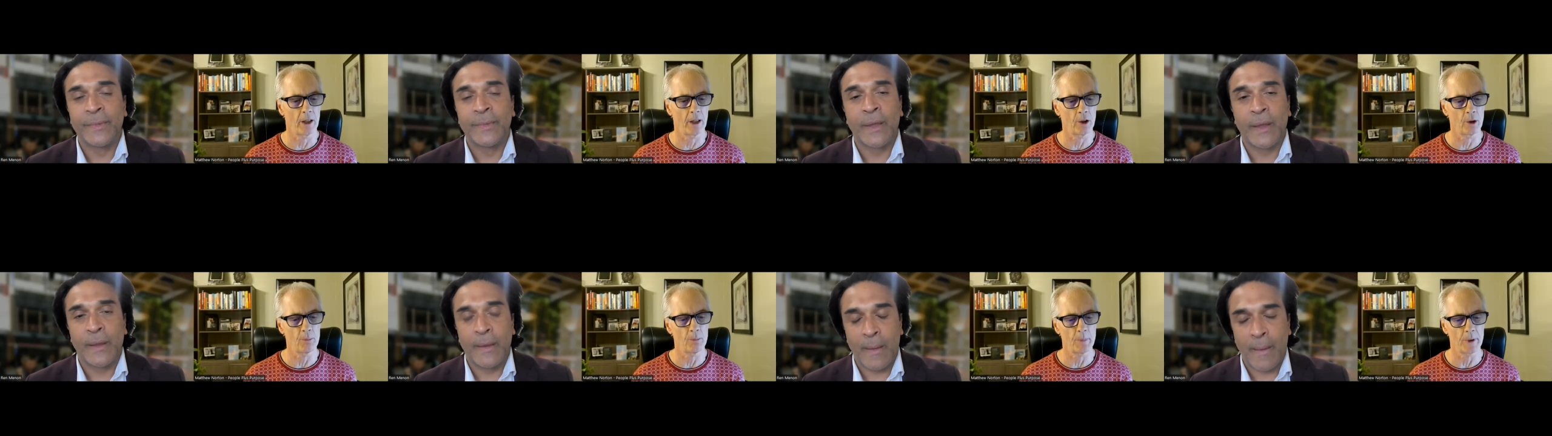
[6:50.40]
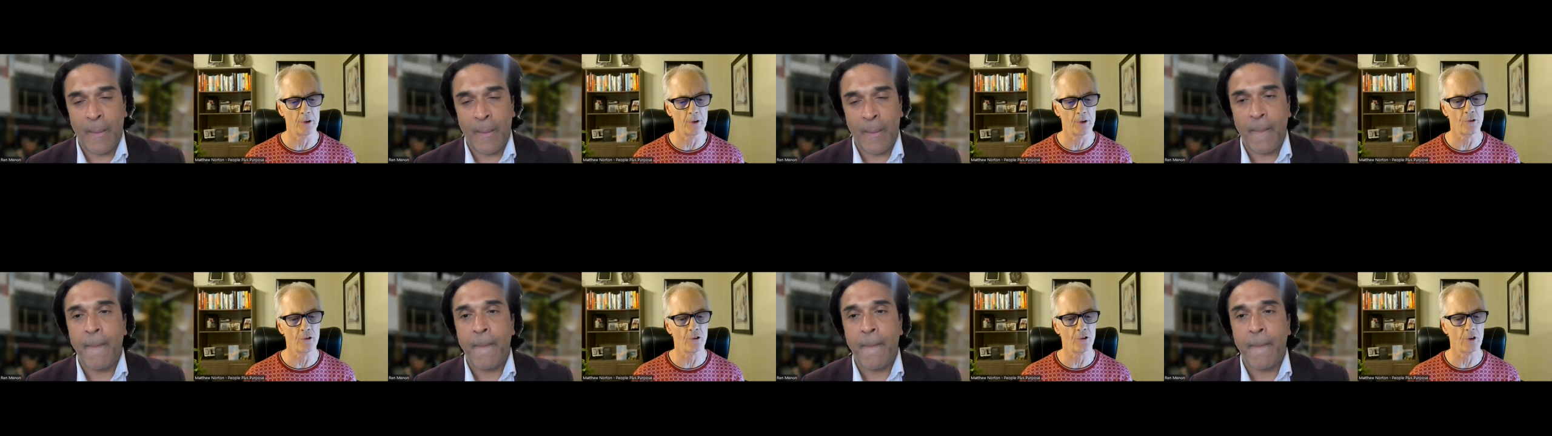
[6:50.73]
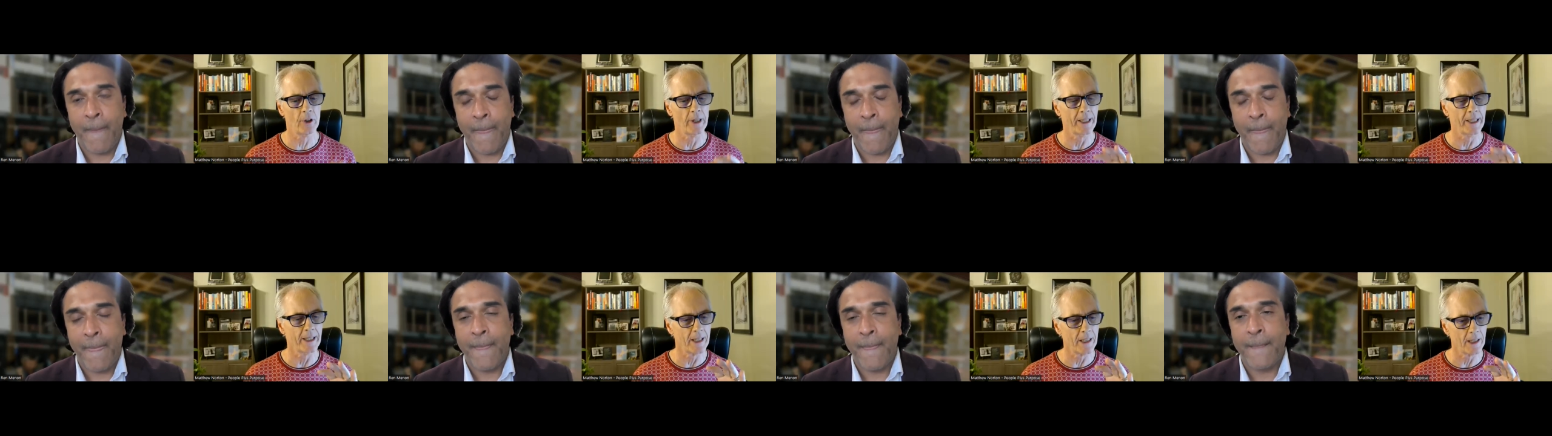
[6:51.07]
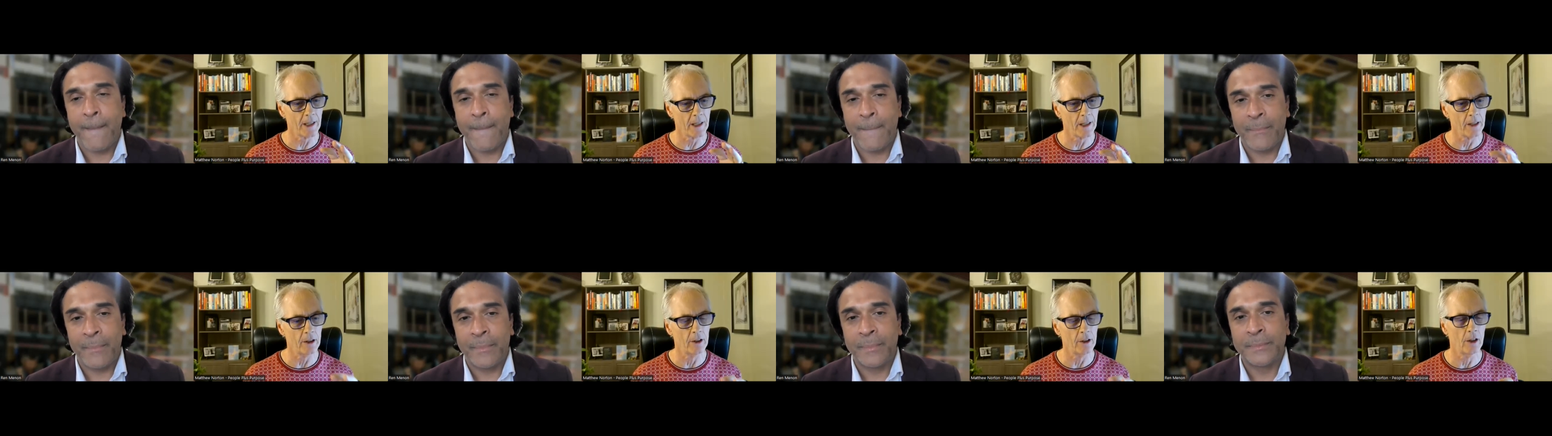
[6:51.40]
Speaker 1: elements, like
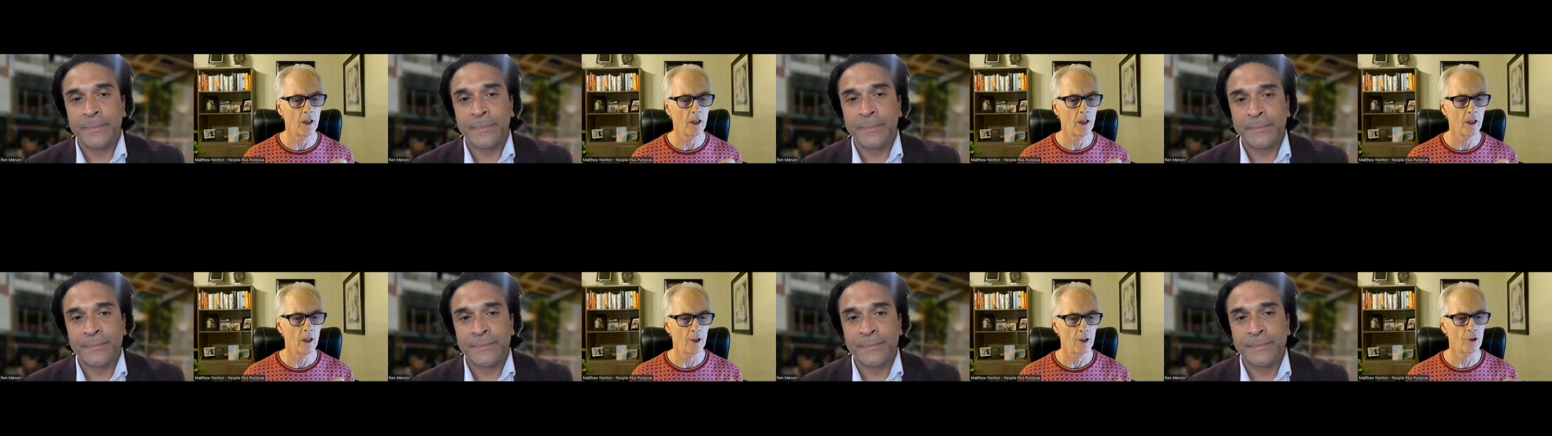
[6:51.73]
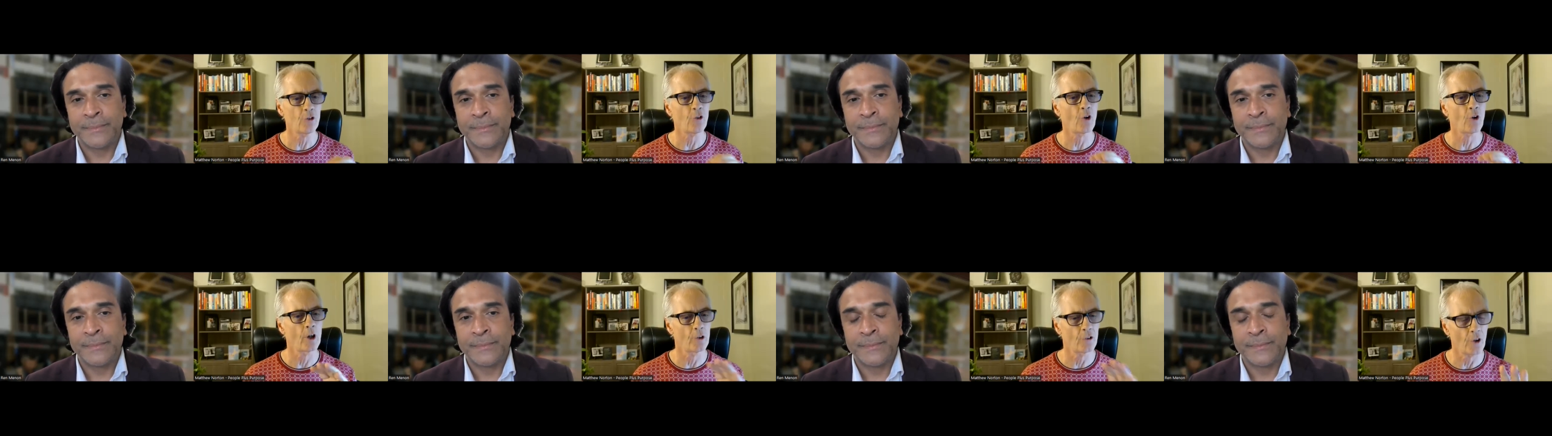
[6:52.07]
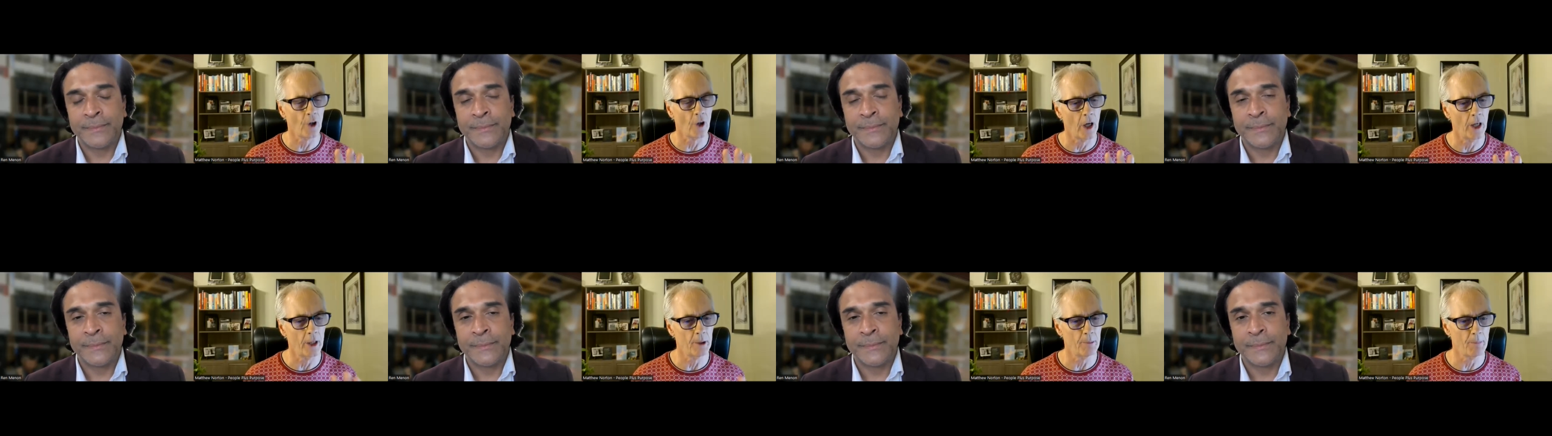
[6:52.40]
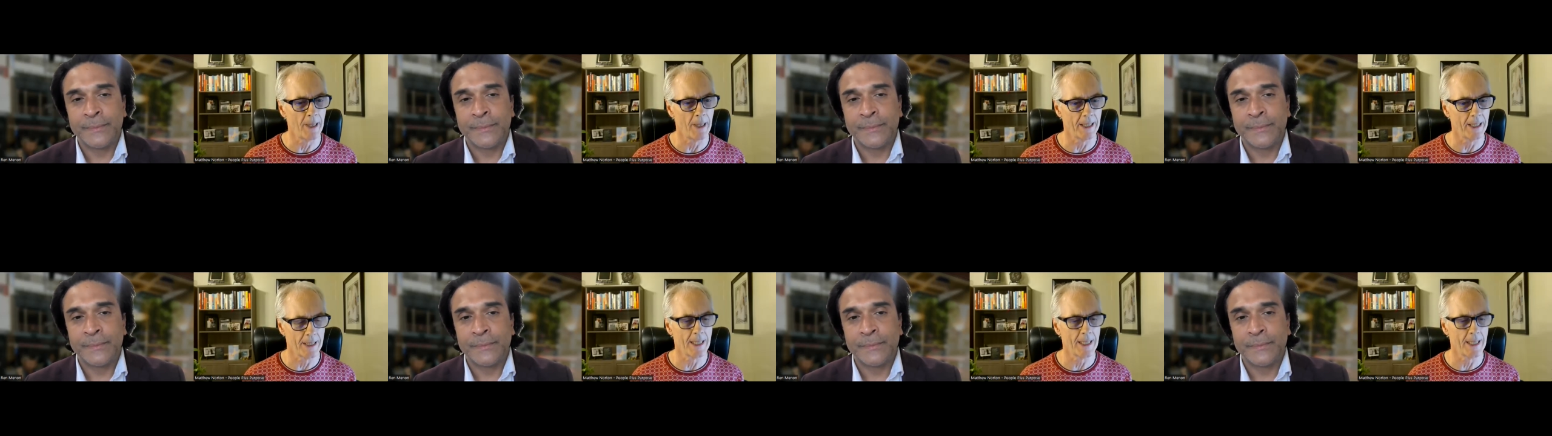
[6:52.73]
in as far as
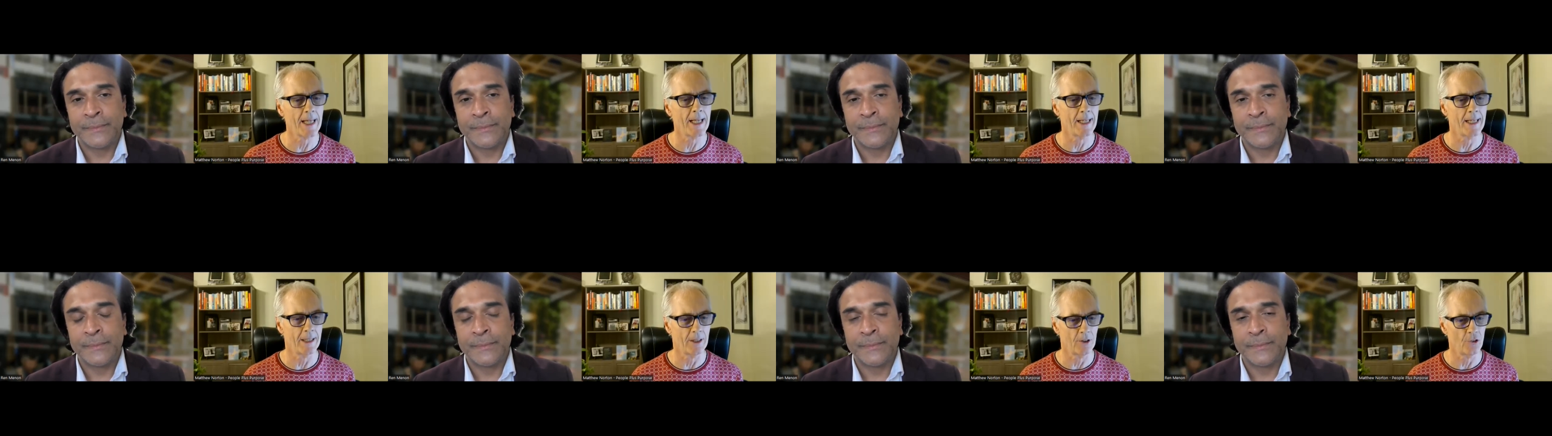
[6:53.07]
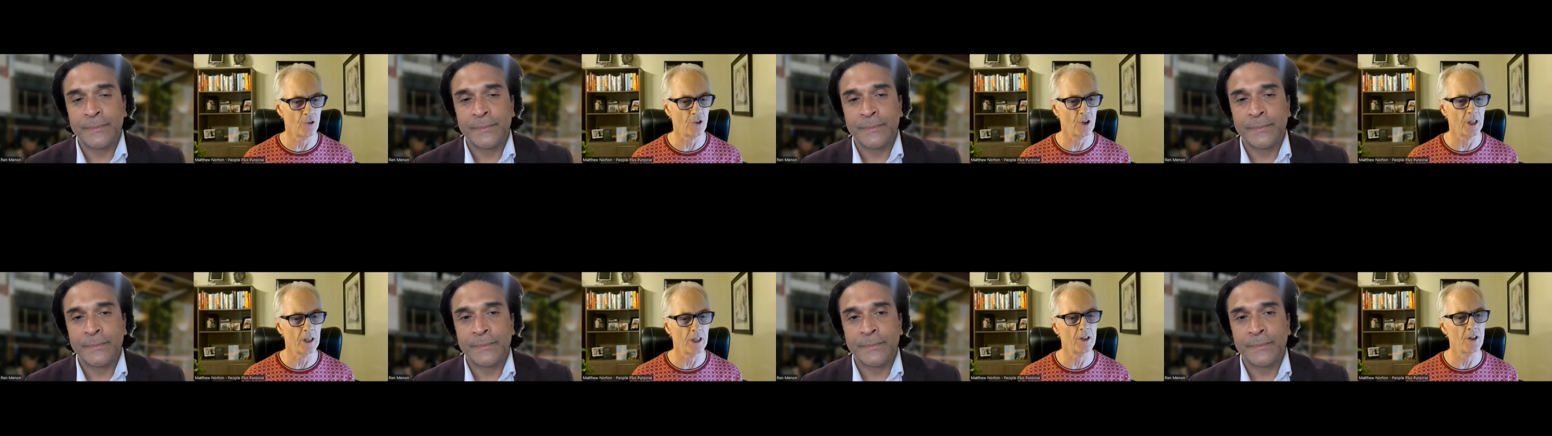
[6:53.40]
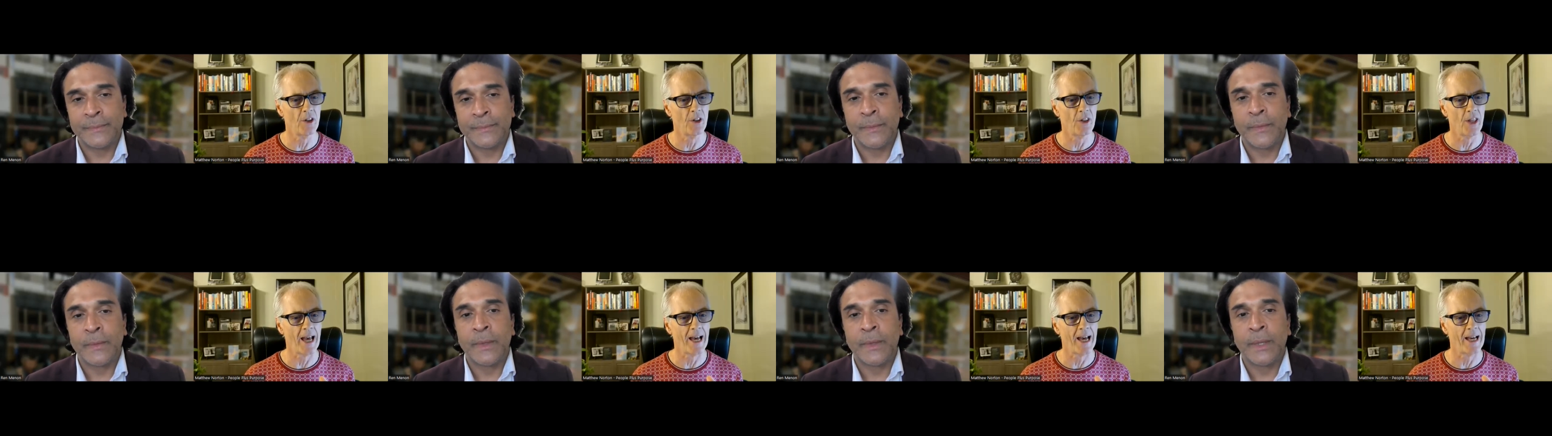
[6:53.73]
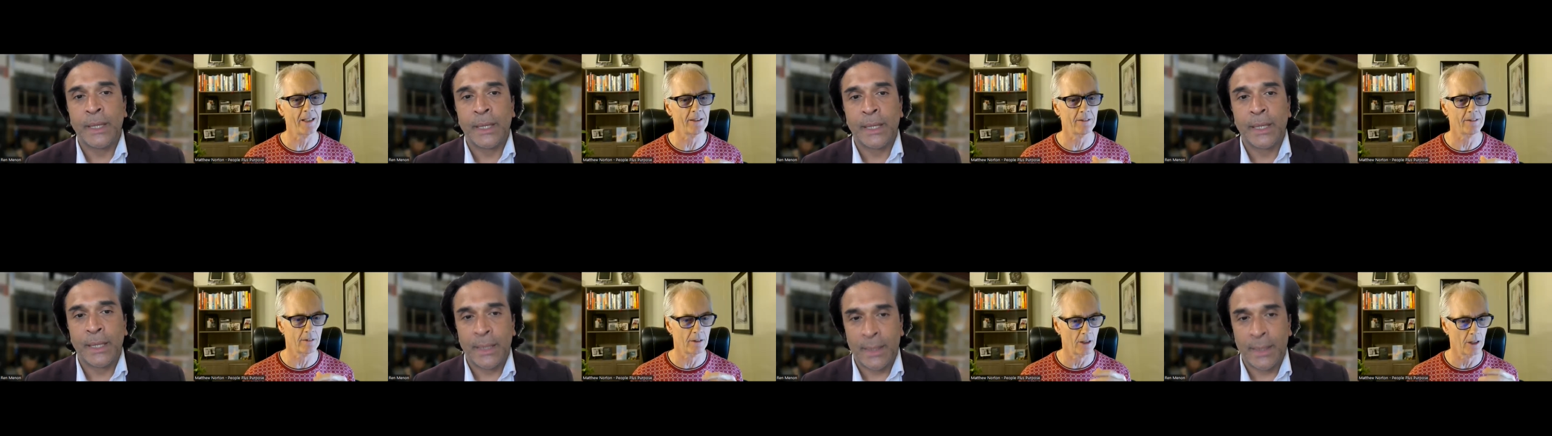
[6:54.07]
unmet needs in
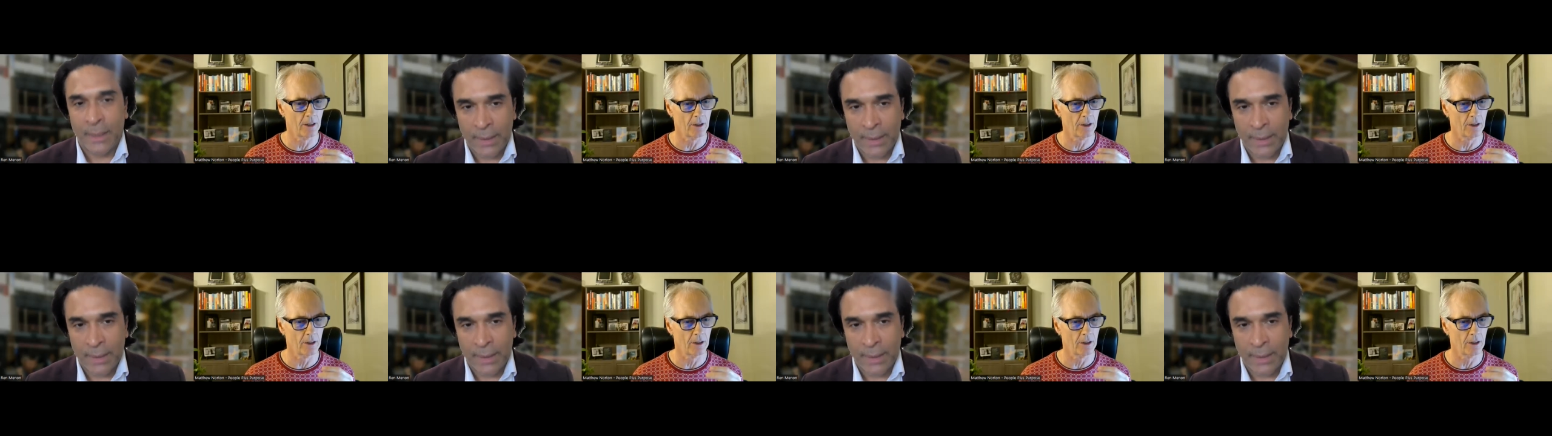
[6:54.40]
that